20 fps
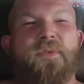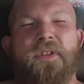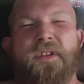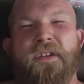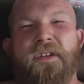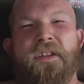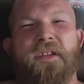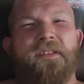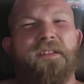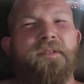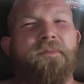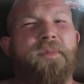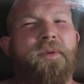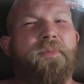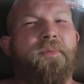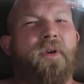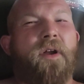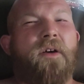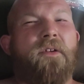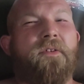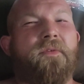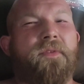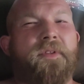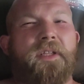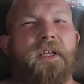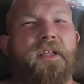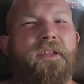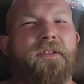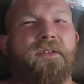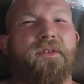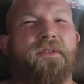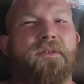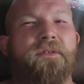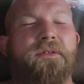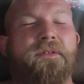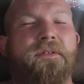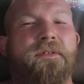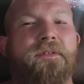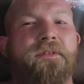really nothing to be proud of in that though.